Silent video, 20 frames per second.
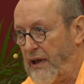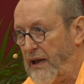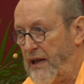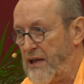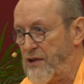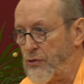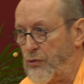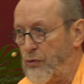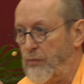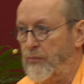
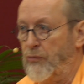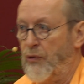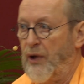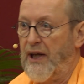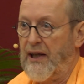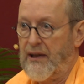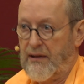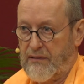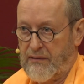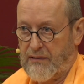is to
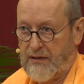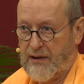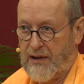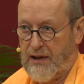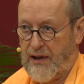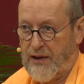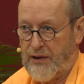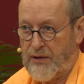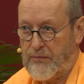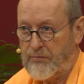bring
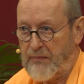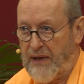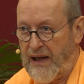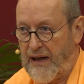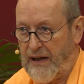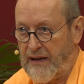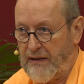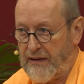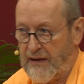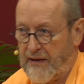the
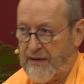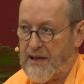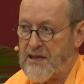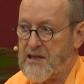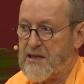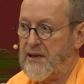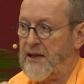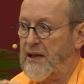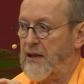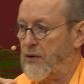mind in that
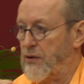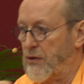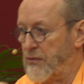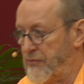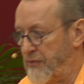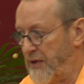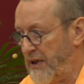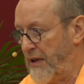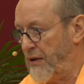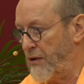state
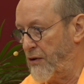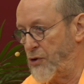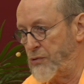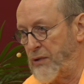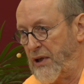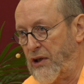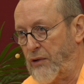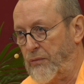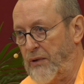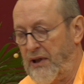of inner
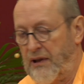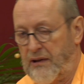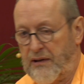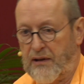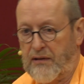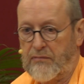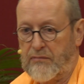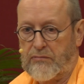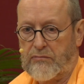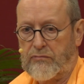tranquility